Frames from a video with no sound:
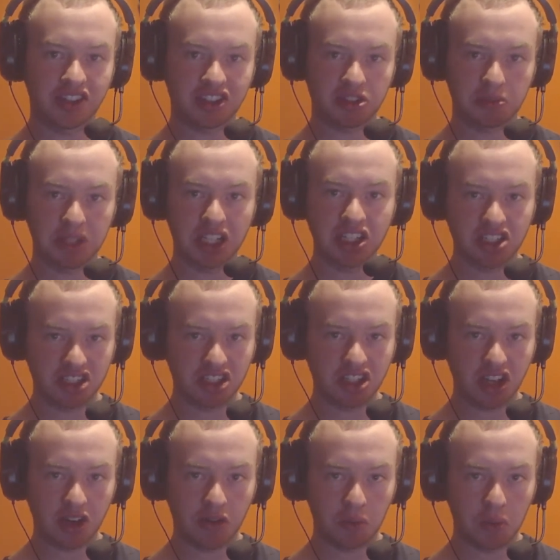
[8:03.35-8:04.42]
explanation
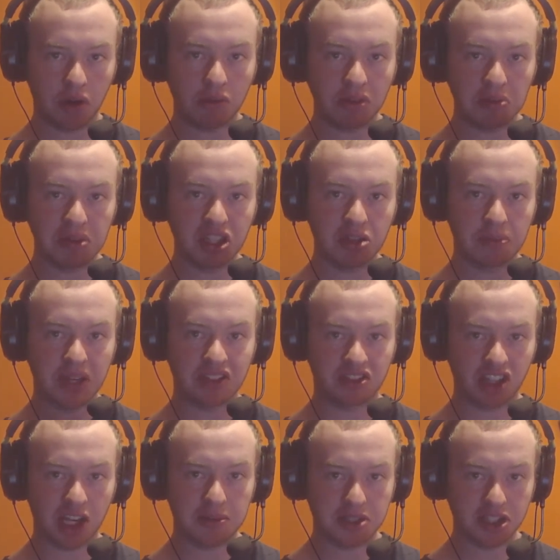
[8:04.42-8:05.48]
of what would be the best
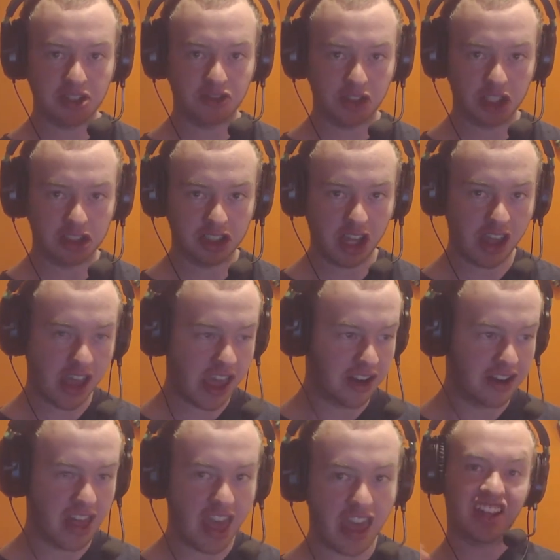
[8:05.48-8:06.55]
option for your
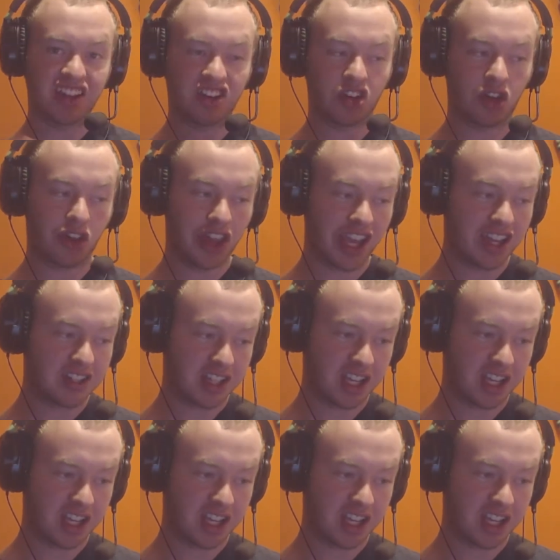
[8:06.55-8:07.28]
internet and all that.